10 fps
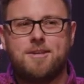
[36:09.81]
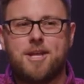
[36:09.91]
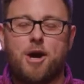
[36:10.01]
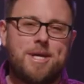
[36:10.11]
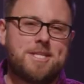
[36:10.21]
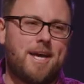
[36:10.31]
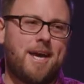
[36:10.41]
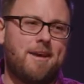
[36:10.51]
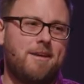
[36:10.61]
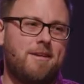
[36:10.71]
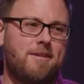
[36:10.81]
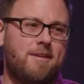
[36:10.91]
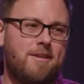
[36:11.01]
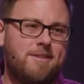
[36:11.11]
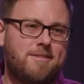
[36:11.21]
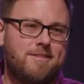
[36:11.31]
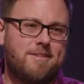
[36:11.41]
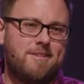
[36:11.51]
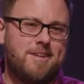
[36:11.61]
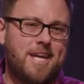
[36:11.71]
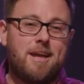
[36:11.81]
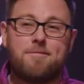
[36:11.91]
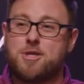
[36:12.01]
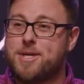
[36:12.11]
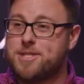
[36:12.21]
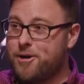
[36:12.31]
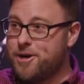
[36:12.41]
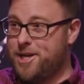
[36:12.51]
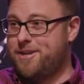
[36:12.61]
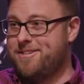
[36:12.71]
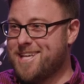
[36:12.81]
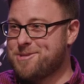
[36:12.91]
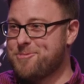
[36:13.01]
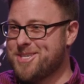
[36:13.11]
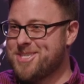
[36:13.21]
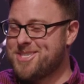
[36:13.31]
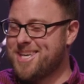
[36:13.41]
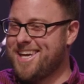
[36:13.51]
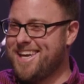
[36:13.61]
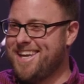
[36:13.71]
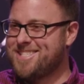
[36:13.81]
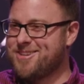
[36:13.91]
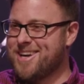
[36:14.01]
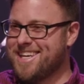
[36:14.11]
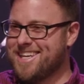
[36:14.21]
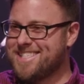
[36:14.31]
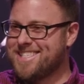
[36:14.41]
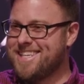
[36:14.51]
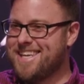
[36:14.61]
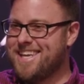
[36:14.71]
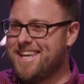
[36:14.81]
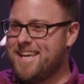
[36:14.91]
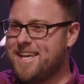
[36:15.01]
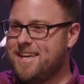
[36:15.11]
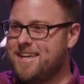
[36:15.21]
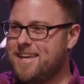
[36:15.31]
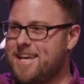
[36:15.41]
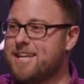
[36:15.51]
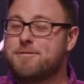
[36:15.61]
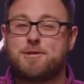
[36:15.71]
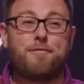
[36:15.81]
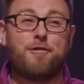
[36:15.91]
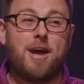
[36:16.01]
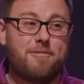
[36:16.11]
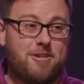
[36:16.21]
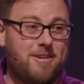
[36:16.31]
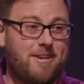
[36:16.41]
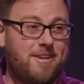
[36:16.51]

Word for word: Now we say, He loves you eternity. That's what we used to say to our kids. He loves you forever.